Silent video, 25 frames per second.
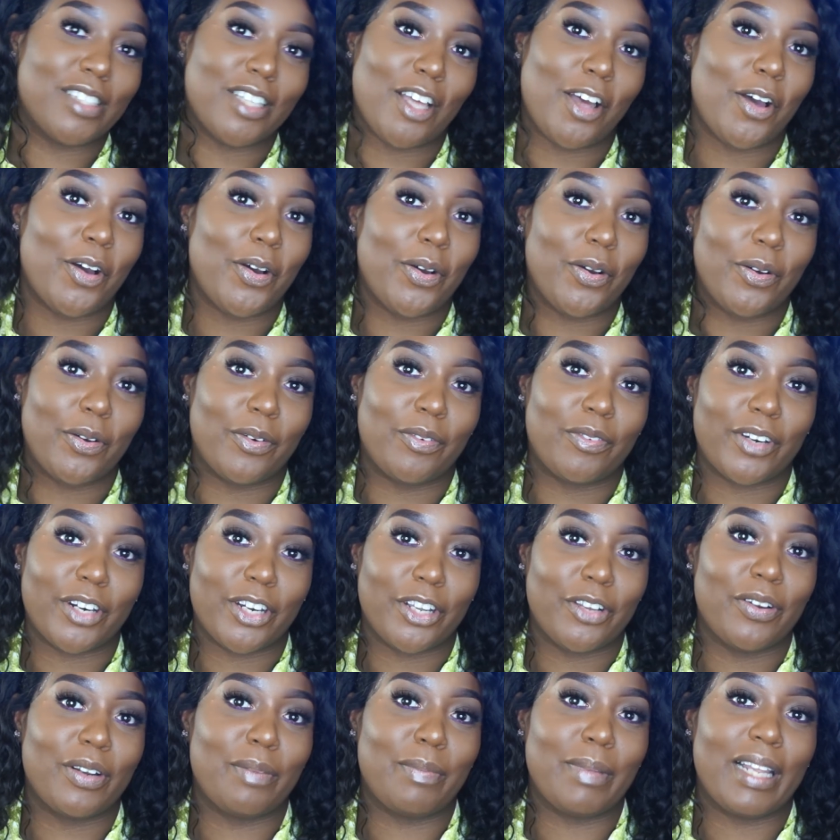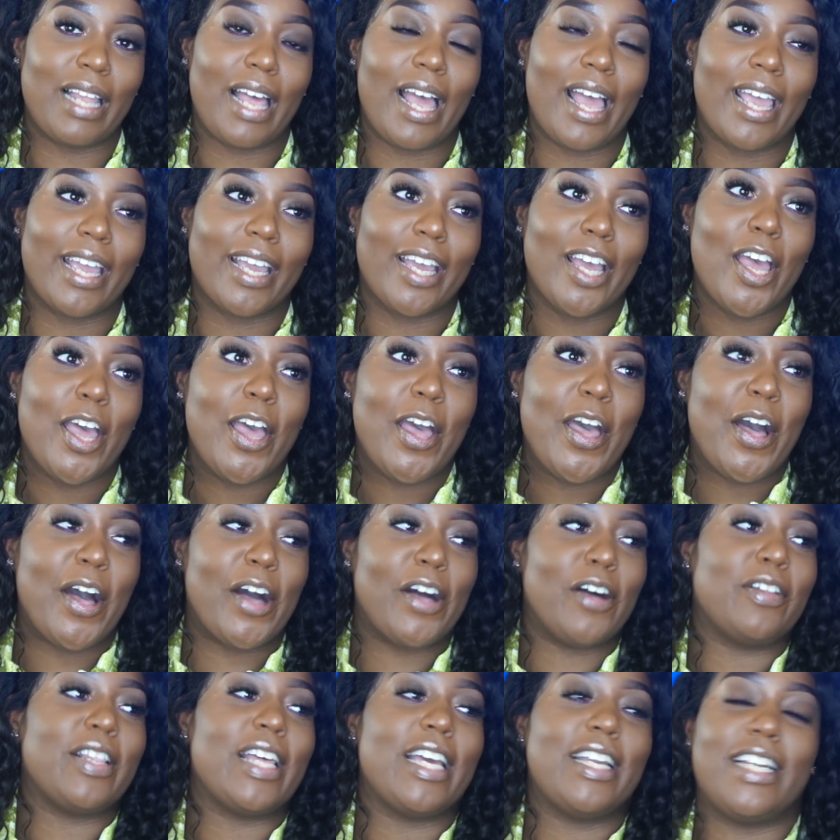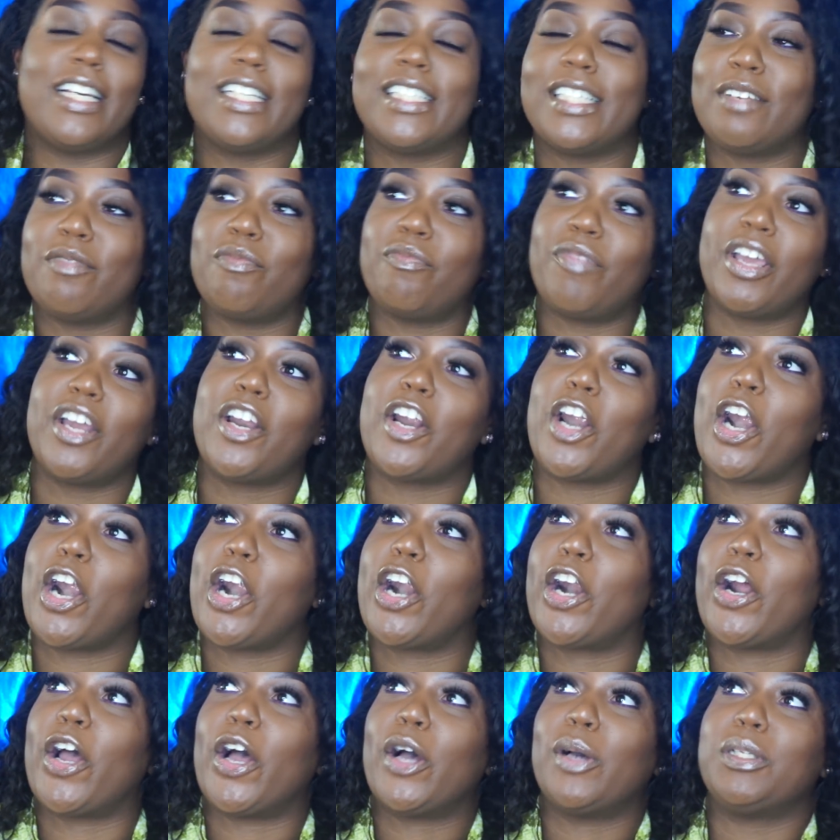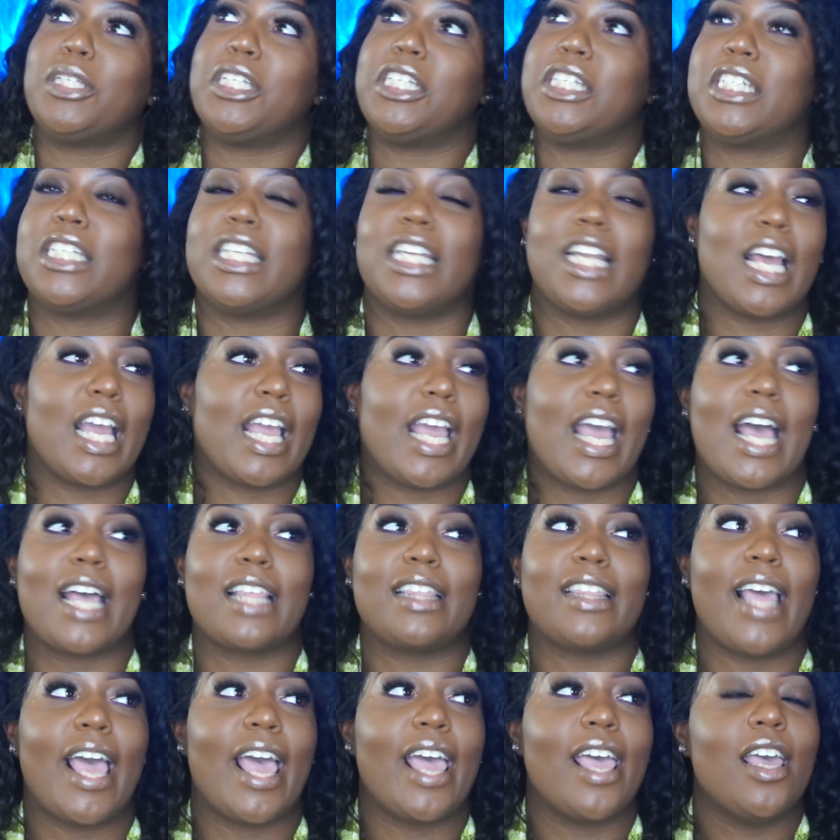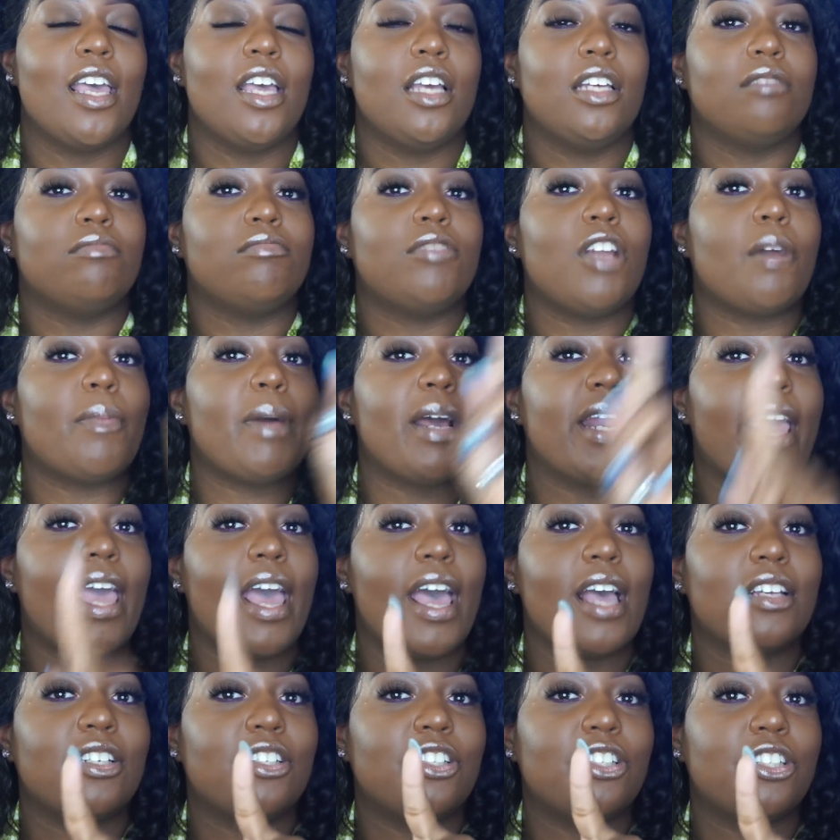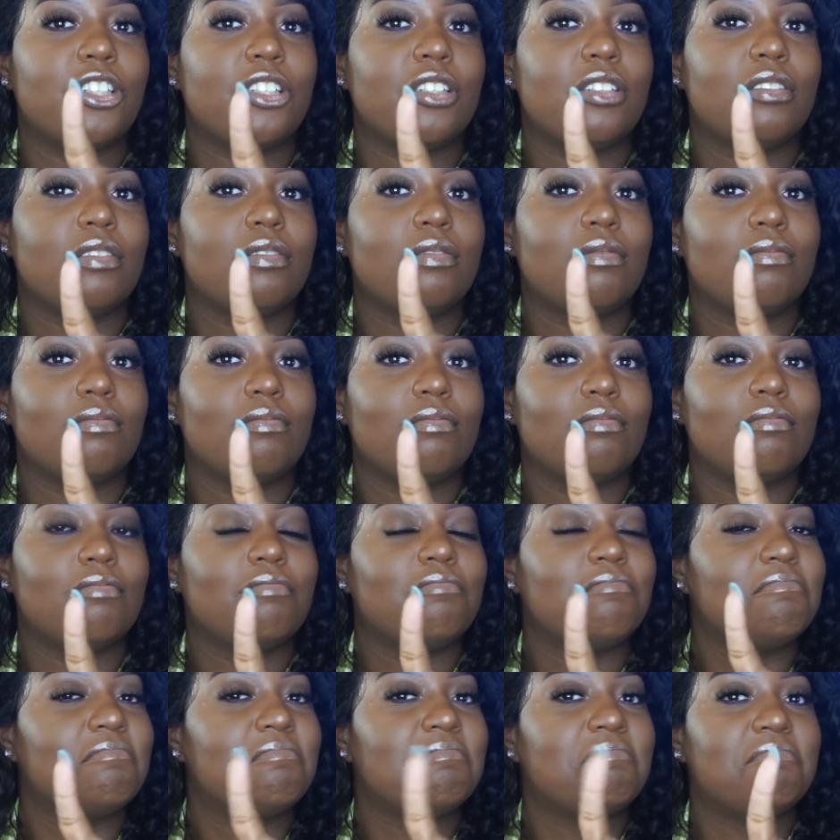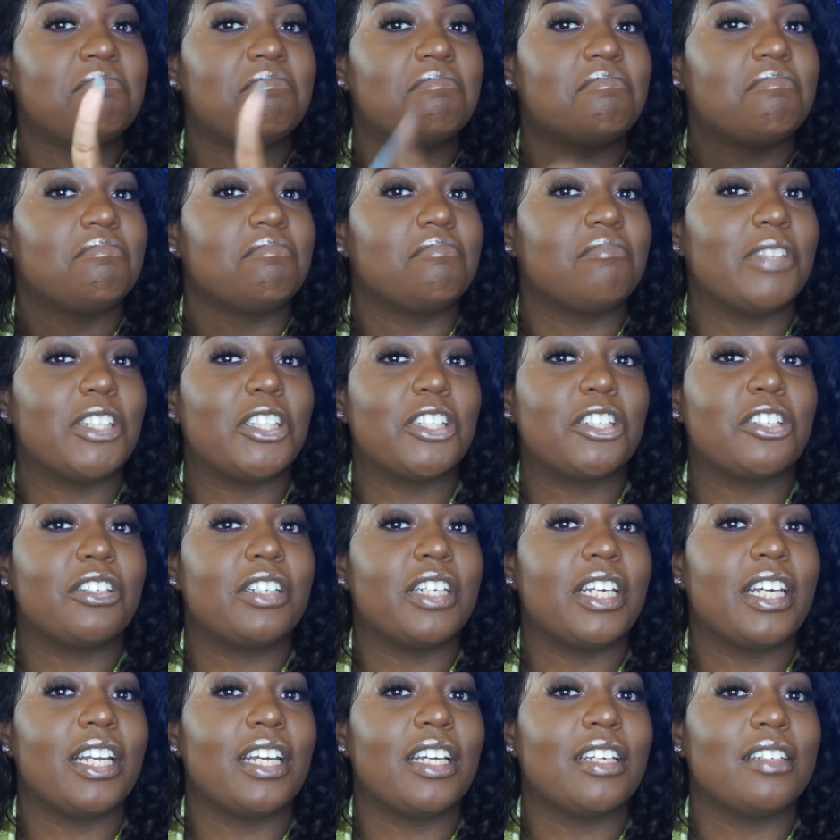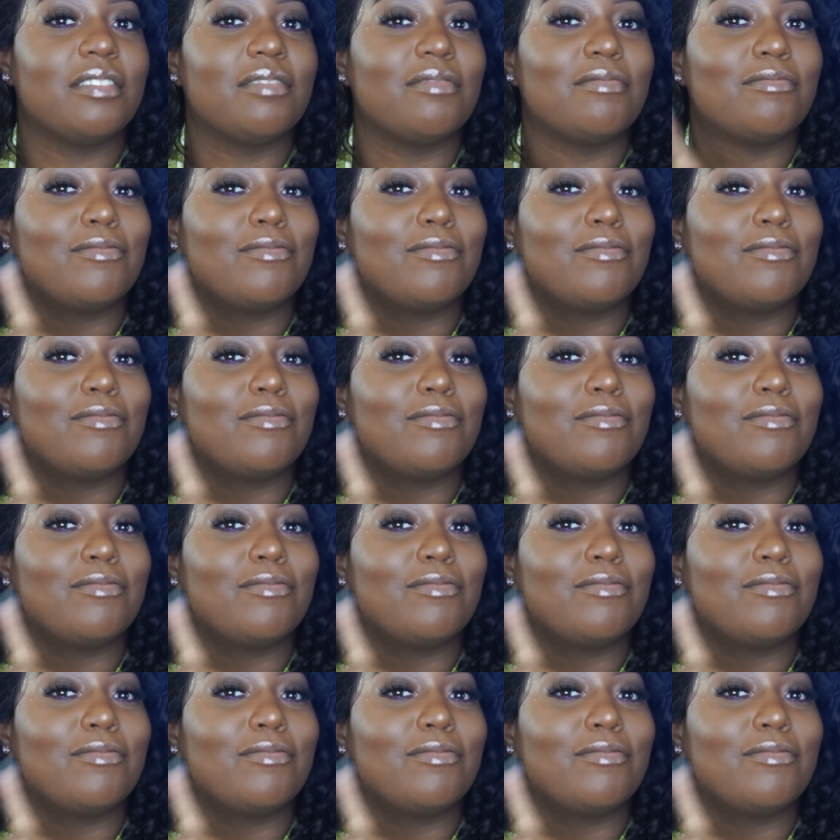So for you to be like, oh, that doesn't fit her, oh, she shouldn't have got that, nobody asked you. We sure didn't.